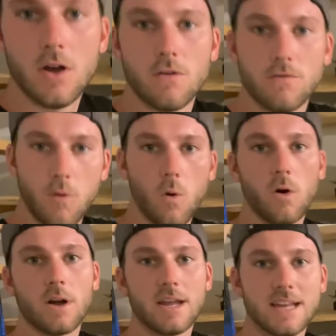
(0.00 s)

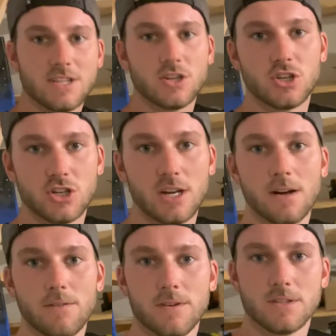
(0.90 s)
for each
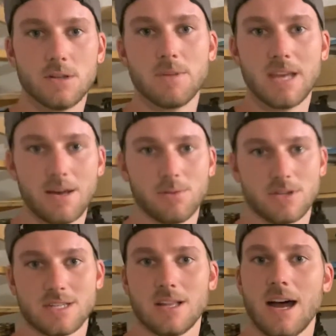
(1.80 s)
shelf to be able to
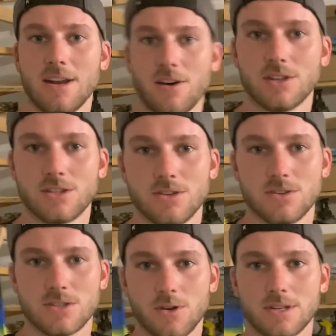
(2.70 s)
slide onto.
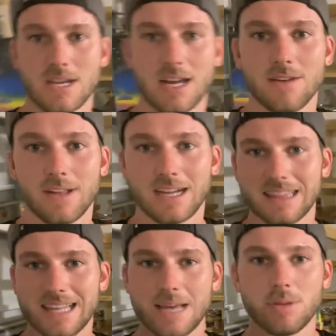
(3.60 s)
So it's kind of like a
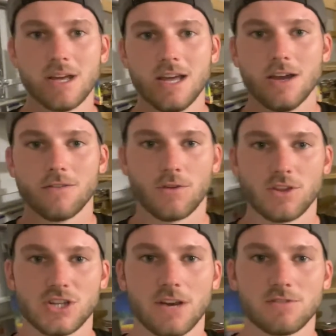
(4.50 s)
lip for the
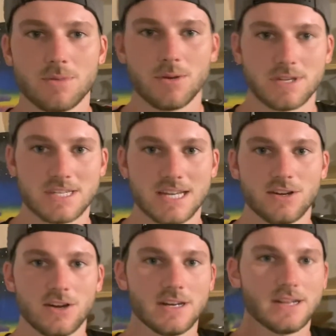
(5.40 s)
shelf to be able to sit
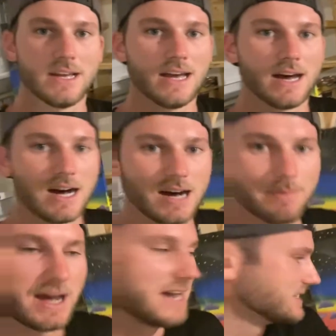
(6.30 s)
on. Um,
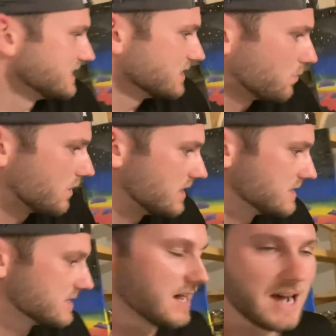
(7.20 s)
the idea
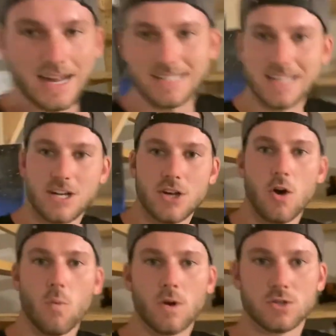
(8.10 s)
was I didn't
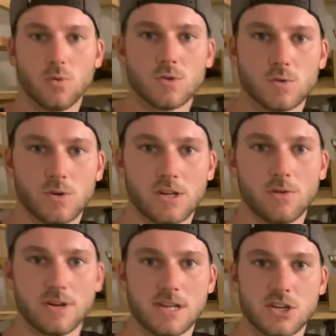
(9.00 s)
know what tools were gonna
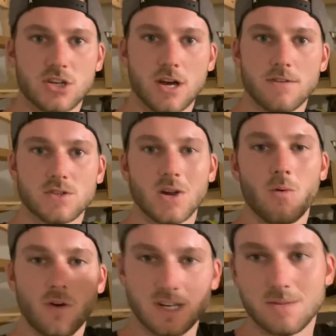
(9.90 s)
go on each shelf, so I
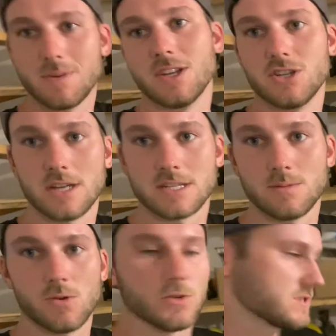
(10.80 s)
wanted it to be
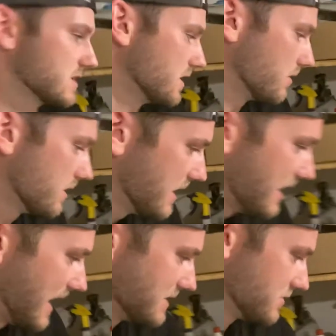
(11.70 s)
adjustable. So
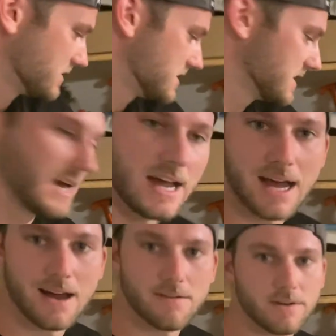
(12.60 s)
as you can see, I
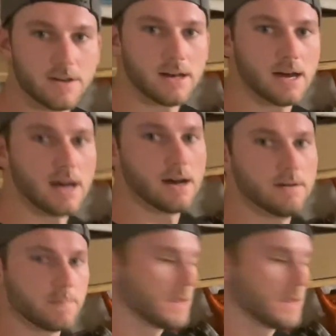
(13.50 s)
have uh,